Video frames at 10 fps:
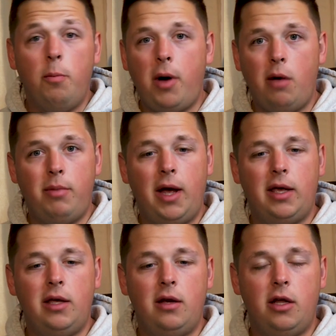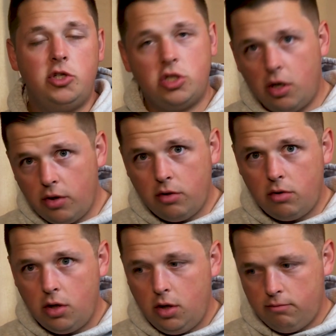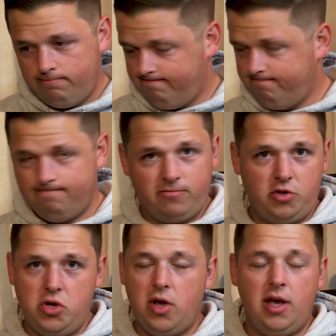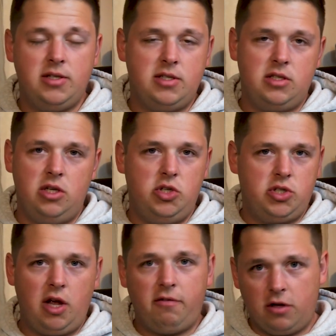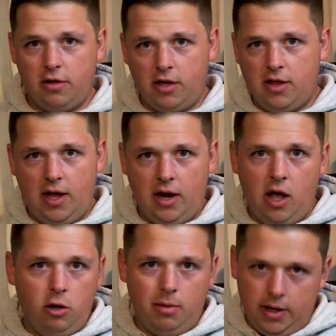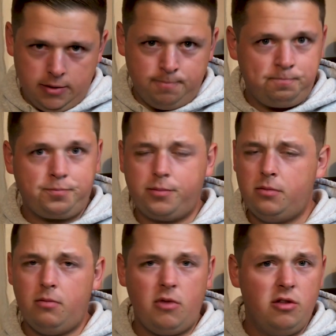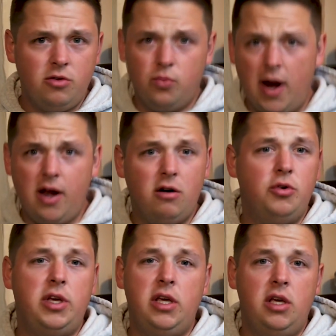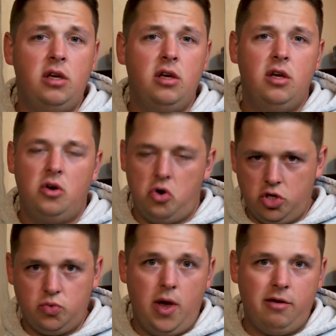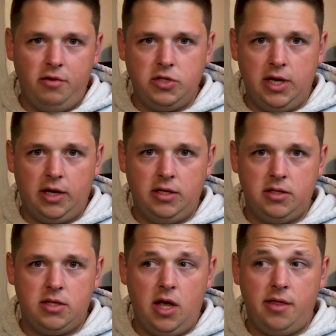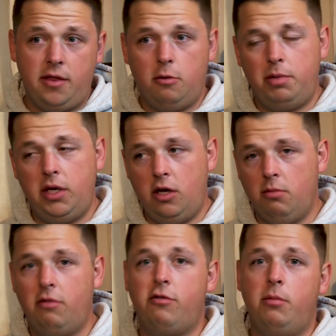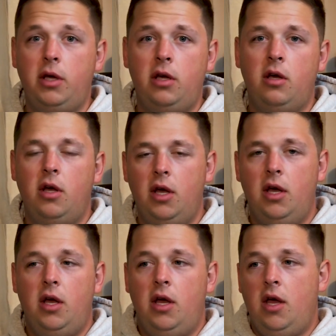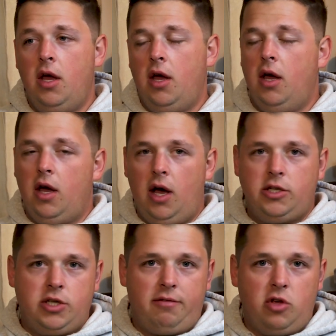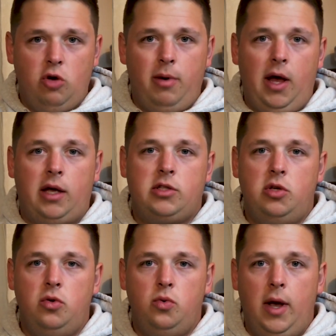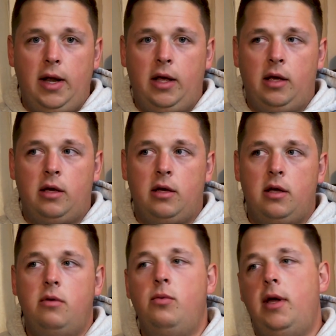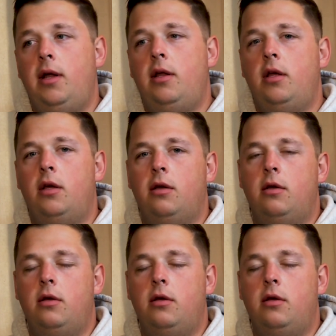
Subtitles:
pop back in and show you. For you guys, you just have to click that L button, the right arrow key, or just wait a few seconds, and then they'll be here. But for me, I just have to go back to waiting and waiting